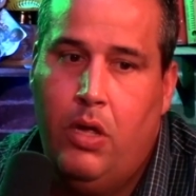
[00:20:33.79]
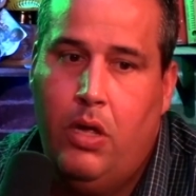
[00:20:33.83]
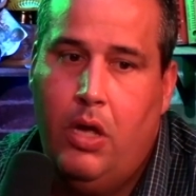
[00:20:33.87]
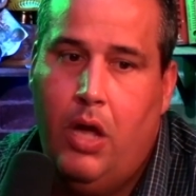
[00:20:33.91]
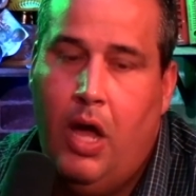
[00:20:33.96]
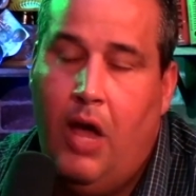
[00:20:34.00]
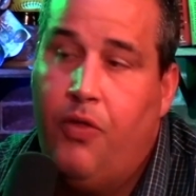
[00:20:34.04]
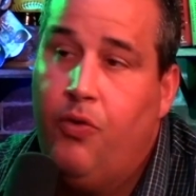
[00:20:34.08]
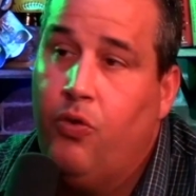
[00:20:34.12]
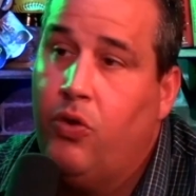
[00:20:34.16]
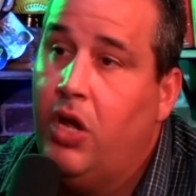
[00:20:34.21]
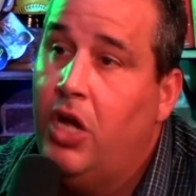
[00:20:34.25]

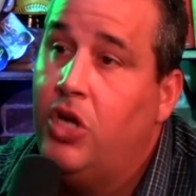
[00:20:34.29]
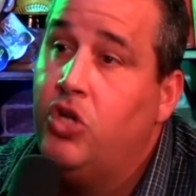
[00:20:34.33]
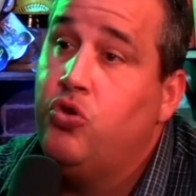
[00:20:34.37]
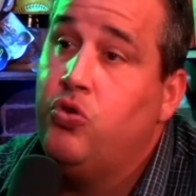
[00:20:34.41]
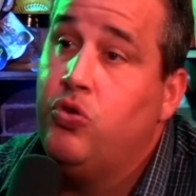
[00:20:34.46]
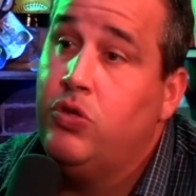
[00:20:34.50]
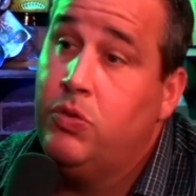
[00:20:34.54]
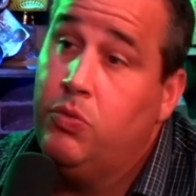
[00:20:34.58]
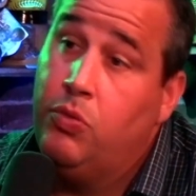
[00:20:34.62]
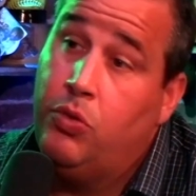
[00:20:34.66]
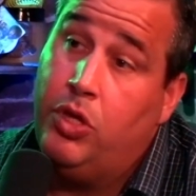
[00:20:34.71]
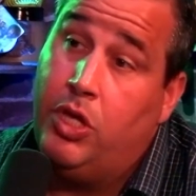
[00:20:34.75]
other
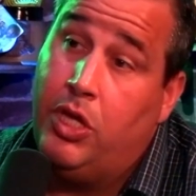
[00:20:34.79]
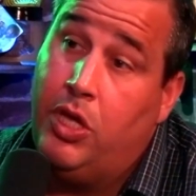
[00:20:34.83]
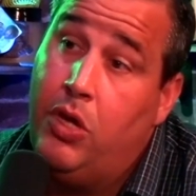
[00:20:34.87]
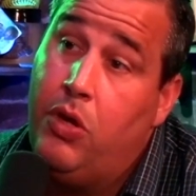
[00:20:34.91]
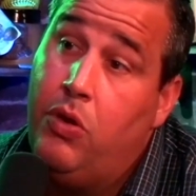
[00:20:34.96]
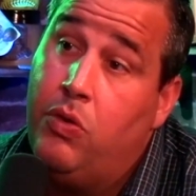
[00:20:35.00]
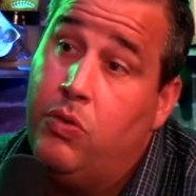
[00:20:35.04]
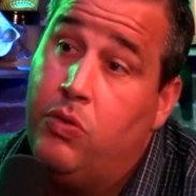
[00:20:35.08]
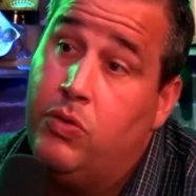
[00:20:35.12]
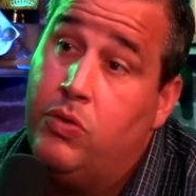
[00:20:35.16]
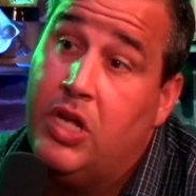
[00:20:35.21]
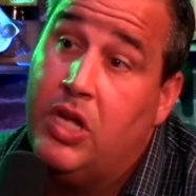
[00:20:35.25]
countries will
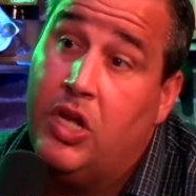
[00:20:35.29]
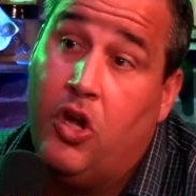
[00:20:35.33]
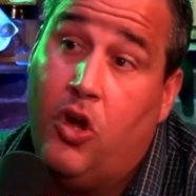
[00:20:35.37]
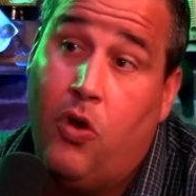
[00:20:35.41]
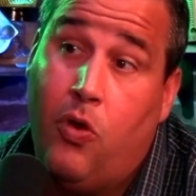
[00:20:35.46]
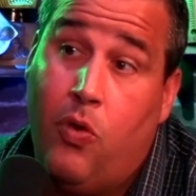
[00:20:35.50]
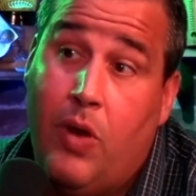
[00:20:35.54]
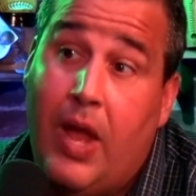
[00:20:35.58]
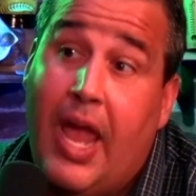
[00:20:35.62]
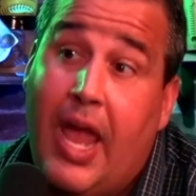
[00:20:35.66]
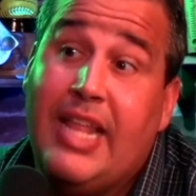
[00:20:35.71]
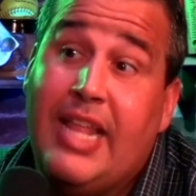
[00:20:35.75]
use and
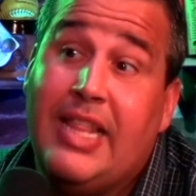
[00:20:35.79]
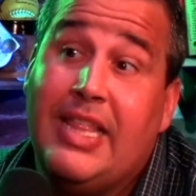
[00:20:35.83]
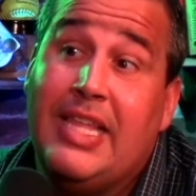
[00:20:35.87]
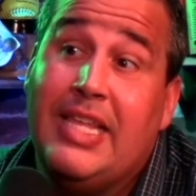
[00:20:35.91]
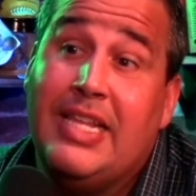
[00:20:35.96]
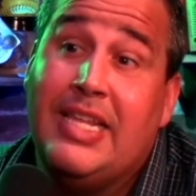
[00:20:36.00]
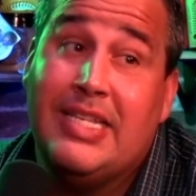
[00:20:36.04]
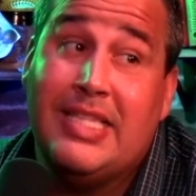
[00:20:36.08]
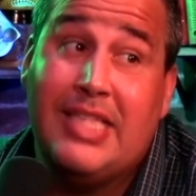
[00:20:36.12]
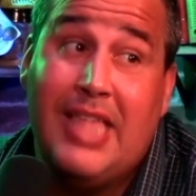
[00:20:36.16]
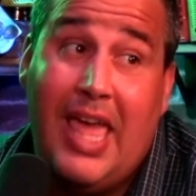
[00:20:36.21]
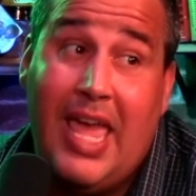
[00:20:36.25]
create
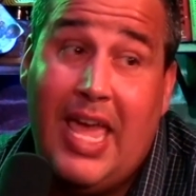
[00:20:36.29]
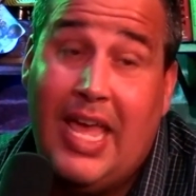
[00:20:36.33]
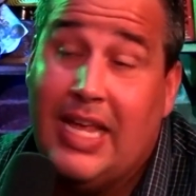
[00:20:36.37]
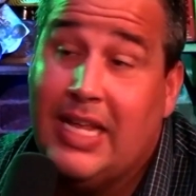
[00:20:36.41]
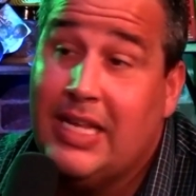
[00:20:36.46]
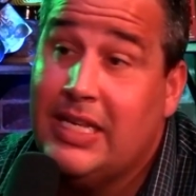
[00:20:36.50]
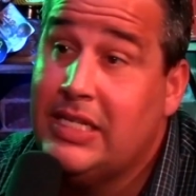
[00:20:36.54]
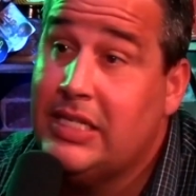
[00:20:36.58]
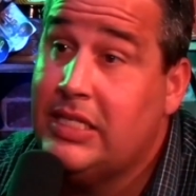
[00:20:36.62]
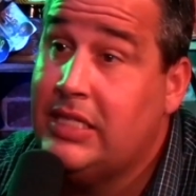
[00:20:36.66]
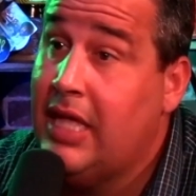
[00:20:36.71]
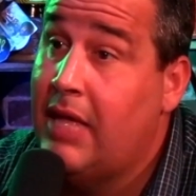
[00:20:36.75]
these
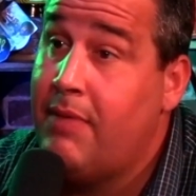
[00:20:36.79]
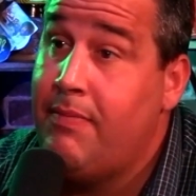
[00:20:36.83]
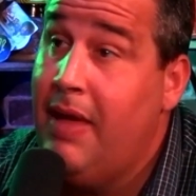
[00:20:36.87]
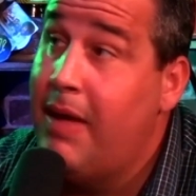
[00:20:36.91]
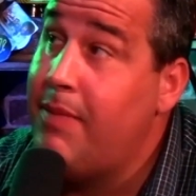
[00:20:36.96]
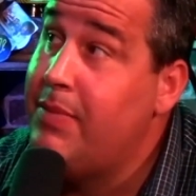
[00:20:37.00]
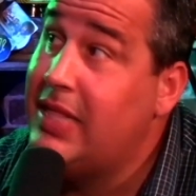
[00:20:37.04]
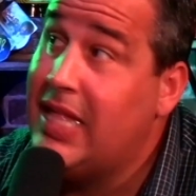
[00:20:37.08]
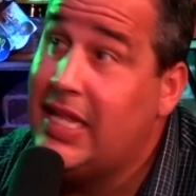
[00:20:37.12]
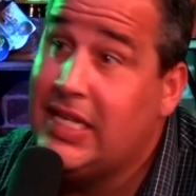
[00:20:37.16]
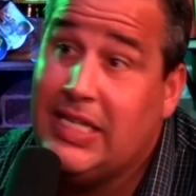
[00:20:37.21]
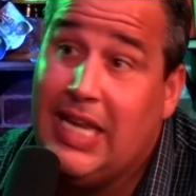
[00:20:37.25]
things that
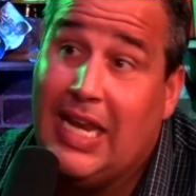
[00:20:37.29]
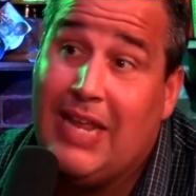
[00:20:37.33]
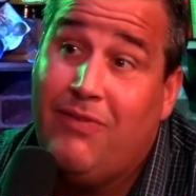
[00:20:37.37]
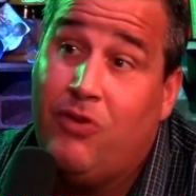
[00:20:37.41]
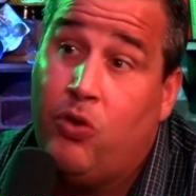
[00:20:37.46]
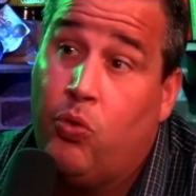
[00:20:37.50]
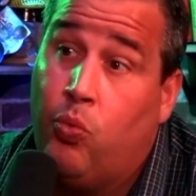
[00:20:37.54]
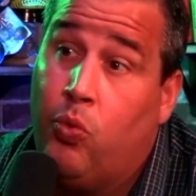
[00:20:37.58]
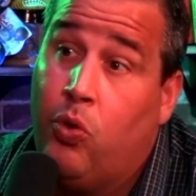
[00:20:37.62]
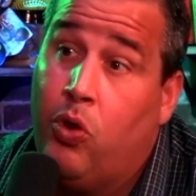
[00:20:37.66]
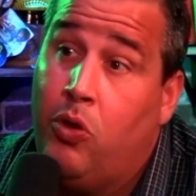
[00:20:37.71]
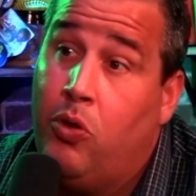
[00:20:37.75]
maybe that's not
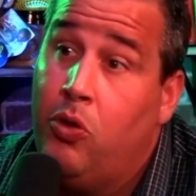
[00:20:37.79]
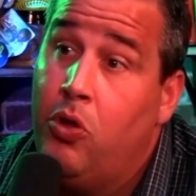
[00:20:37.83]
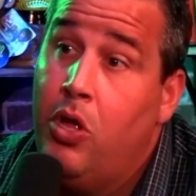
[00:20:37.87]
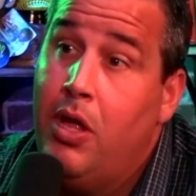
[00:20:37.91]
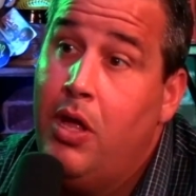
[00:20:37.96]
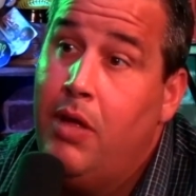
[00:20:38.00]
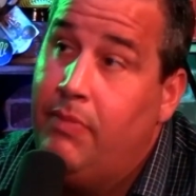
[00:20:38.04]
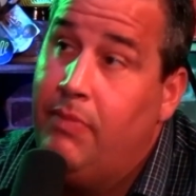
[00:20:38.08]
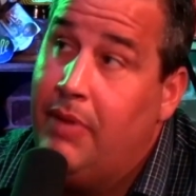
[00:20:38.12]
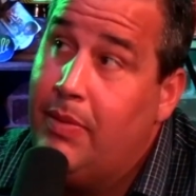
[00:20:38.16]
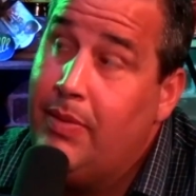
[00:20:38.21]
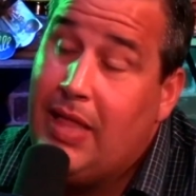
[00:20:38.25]
even
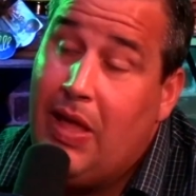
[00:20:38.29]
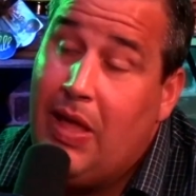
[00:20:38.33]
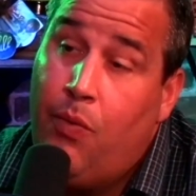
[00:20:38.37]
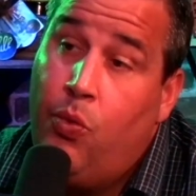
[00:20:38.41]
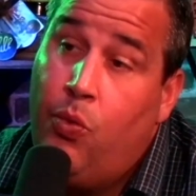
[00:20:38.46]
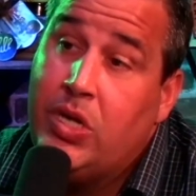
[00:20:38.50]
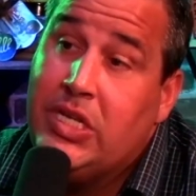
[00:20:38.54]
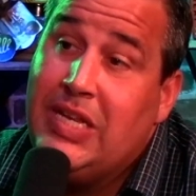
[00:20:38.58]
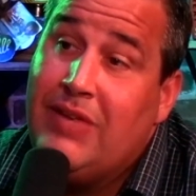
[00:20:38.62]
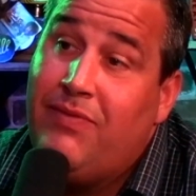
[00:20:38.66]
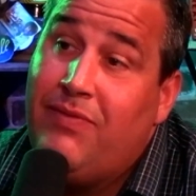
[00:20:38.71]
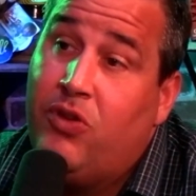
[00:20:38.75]
maybe that
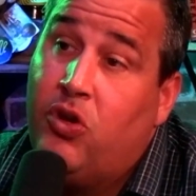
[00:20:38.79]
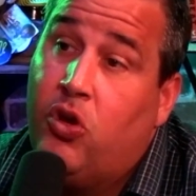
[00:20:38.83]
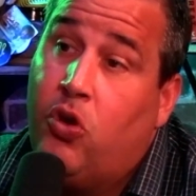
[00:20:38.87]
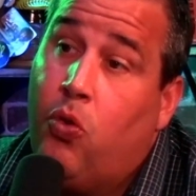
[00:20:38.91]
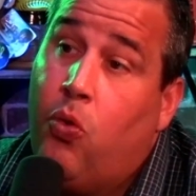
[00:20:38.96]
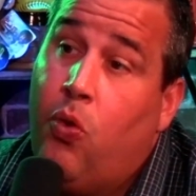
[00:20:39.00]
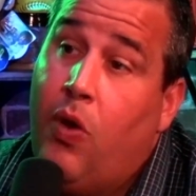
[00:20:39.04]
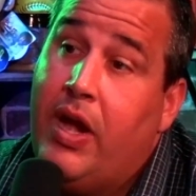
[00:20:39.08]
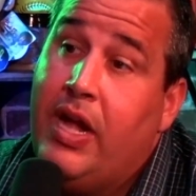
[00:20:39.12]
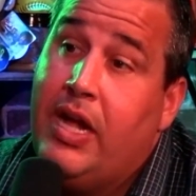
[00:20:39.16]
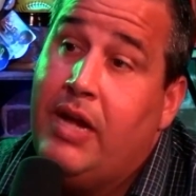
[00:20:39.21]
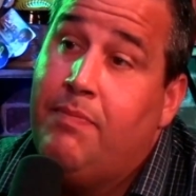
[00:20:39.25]
wasn't even
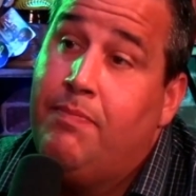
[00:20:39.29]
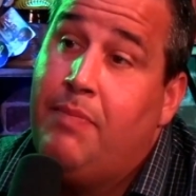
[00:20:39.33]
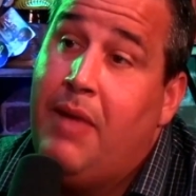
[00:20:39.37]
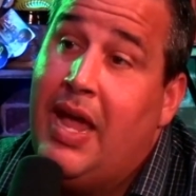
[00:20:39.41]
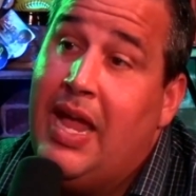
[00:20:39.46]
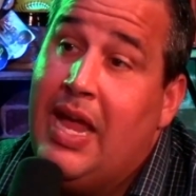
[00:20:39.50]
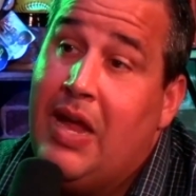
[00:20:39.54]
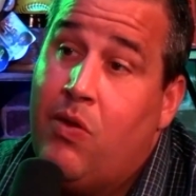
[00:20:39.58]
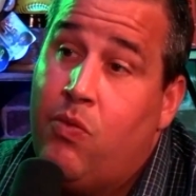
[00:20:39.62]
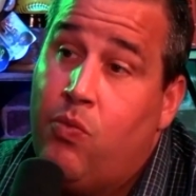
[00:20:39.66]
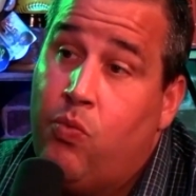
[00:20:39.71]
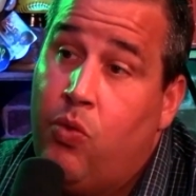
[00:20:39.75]
created by
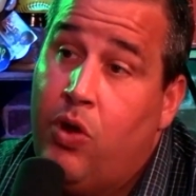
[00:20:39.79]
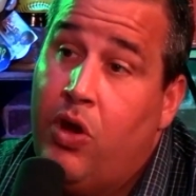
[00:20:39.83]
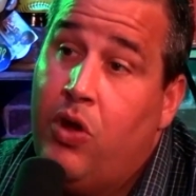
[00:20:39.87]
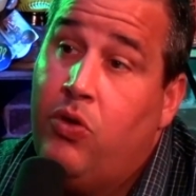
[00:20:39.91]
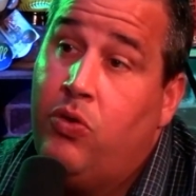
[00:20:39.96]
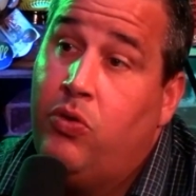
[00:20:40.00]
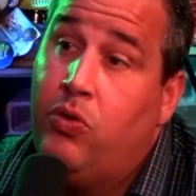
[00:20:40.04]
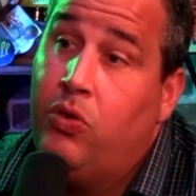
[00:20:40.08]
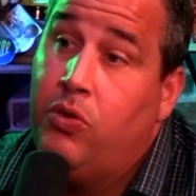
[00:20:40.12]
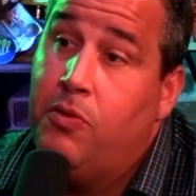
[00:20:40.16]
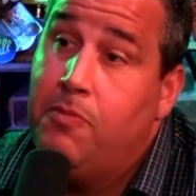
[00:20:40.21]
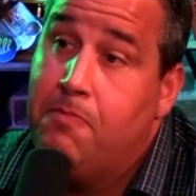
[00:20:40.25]
a
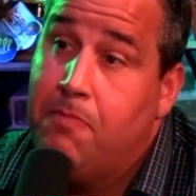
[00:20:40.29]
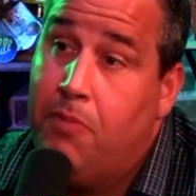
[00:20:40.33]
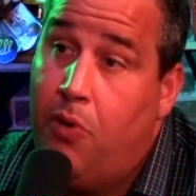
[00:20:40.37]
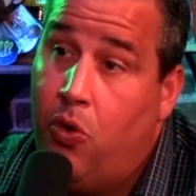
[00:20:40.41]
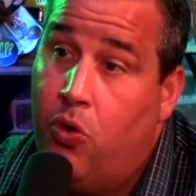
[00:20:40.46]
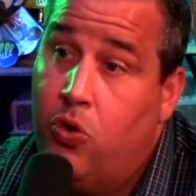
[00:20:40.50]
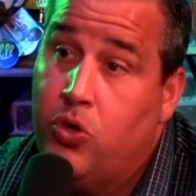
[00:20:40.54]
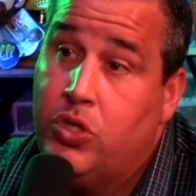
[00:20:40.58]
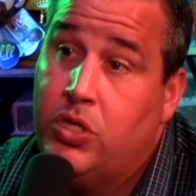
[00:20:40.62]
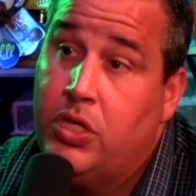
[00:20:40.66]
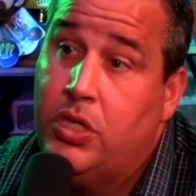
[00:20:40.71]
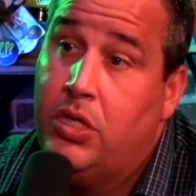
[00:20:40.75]
real
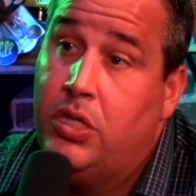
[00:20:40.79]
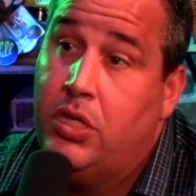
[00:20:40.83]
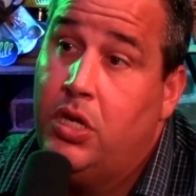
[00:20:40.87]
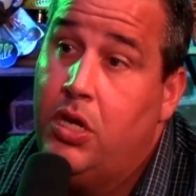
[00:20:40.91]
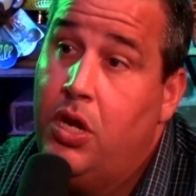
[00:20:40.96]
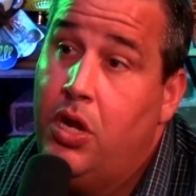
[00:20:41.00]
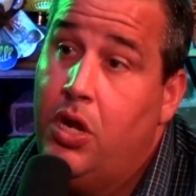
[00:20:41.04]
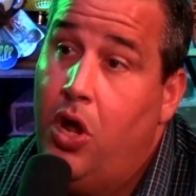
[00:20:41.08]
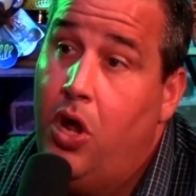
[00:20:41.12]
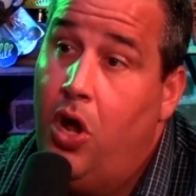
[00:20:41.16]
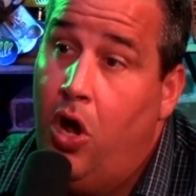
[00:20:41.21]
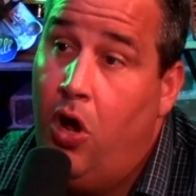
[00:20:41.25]
person
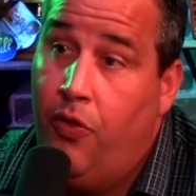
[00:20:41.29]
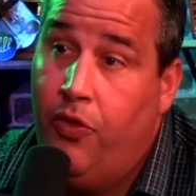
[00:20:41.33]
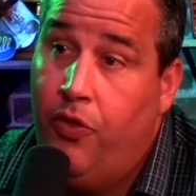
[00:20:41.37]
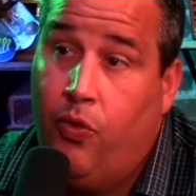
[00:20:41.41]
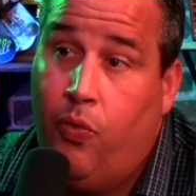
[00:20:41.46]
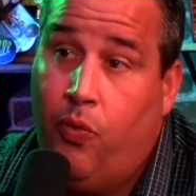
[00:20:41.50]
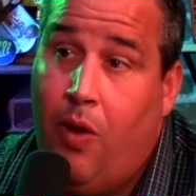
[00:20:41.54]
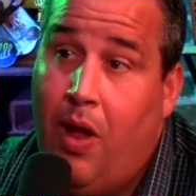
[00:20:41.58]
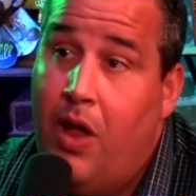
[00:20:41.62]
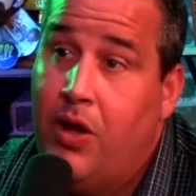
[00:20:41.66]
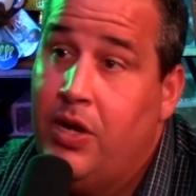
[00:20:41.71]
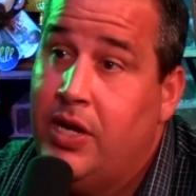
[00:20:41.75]
on the
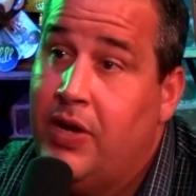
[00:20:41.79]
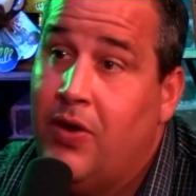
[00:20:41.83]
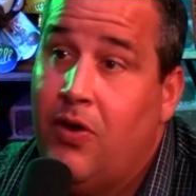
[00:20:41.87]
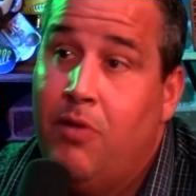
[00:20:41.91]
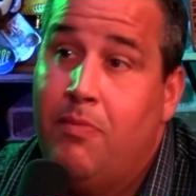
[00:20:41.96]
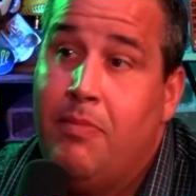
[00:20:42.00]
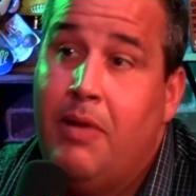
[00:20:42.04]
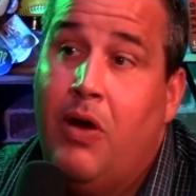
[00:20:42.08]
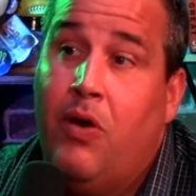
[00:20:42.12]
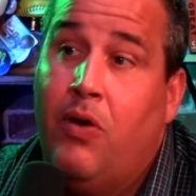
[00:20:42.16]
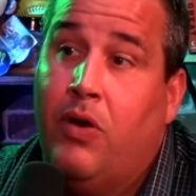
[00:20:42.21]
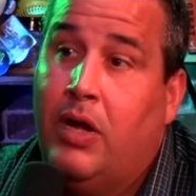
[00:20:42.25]
ground here in
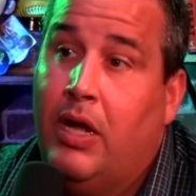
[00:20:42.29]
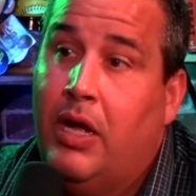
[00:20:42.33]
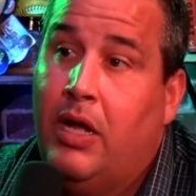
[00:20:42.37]
America,